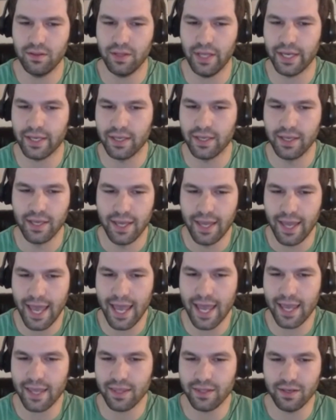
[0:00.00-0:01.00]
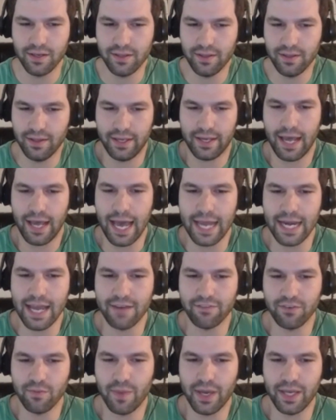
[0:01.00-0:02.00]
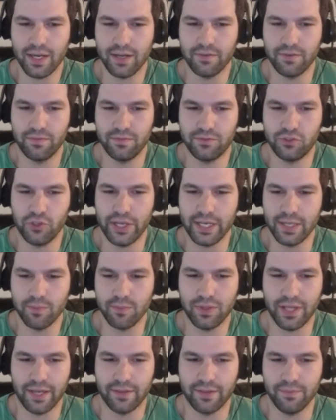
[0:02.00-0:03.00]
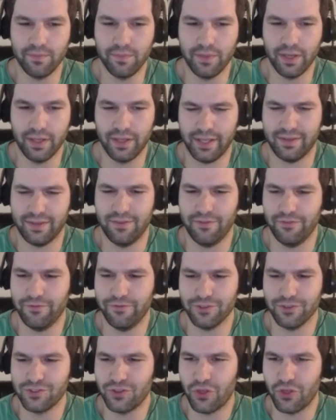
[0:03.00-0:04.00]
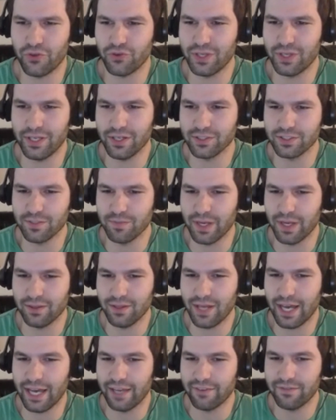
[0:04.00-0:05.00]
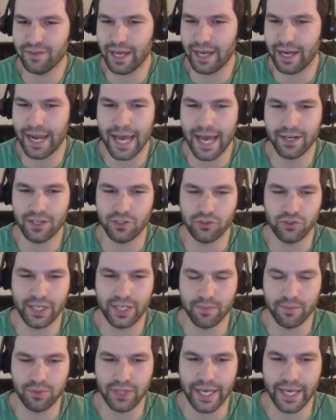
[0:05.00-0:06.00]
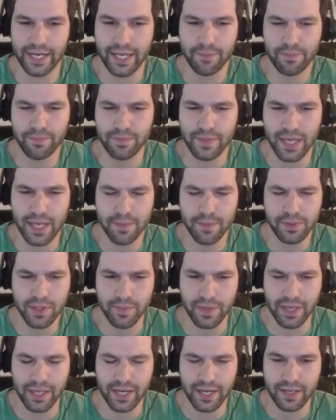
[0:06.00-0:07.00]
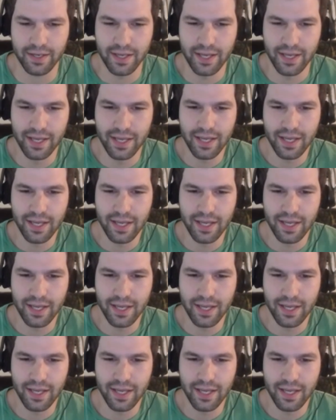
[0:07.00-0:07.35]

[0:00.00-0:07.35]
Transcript: Like, hey, like I never made a trading plan like the first 3 years of my life. I had a trading plan implemented,